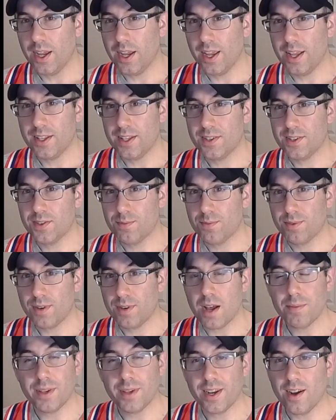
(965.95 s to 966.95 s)
It's
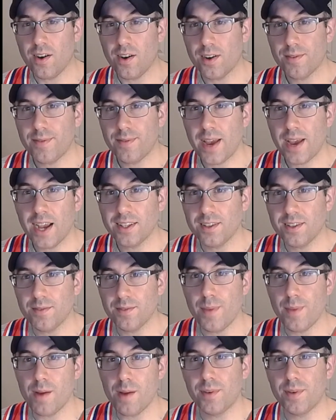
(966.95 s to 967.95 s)
probably an artifact
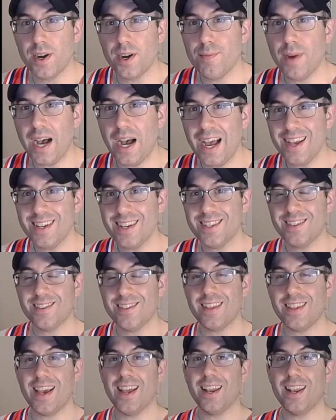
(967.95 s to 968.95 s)
of memory bias,
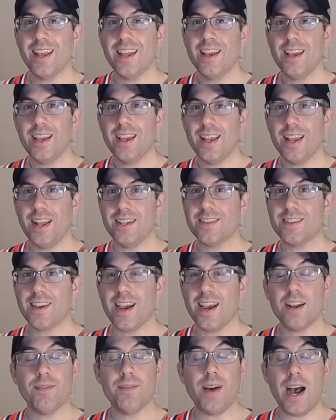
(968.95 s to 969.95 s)
that it's
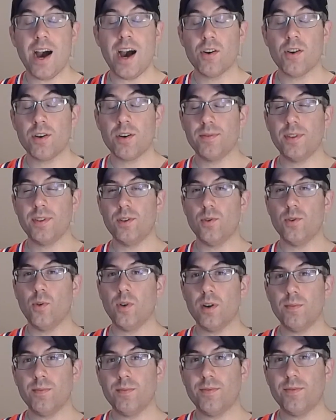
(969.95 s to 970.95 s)
kind of out of the
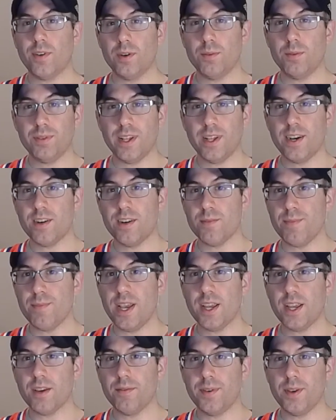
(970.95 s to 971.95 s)
norm for a player to
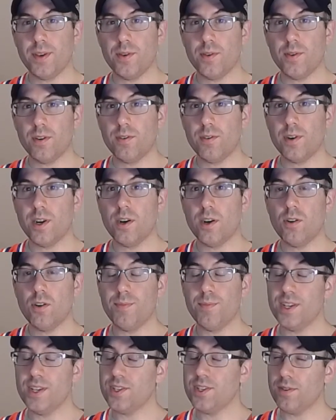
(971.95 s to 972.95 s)
make a few in a row,
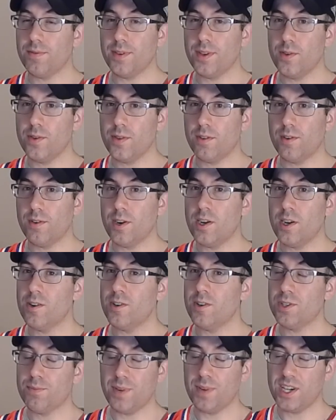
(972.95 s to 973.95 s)
miss a few in a row,
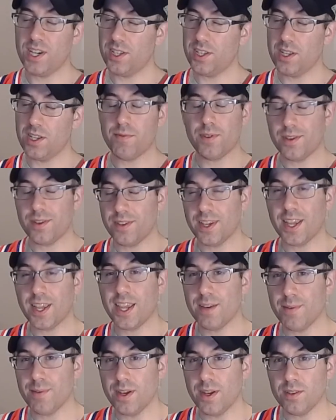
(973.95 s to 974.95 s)
especially if we're
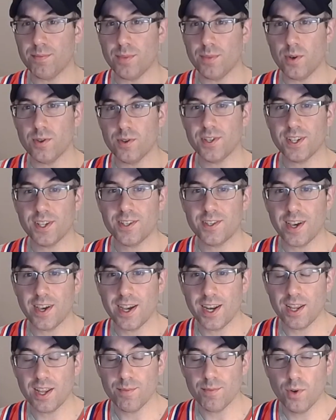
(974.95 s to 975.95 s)
thinking about the most
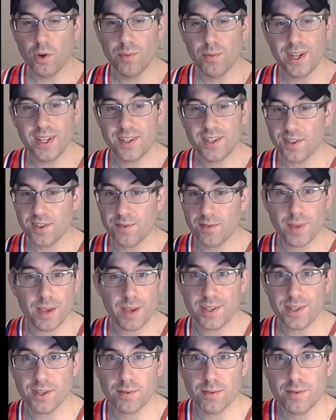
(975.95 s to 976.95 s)
exciting moments and
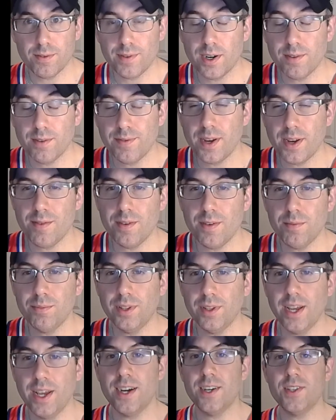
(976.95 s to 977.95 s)
maybe some of our favorite
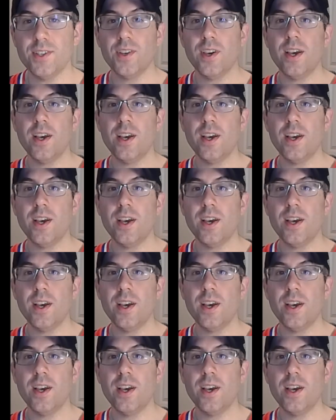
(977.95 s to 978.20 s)
players.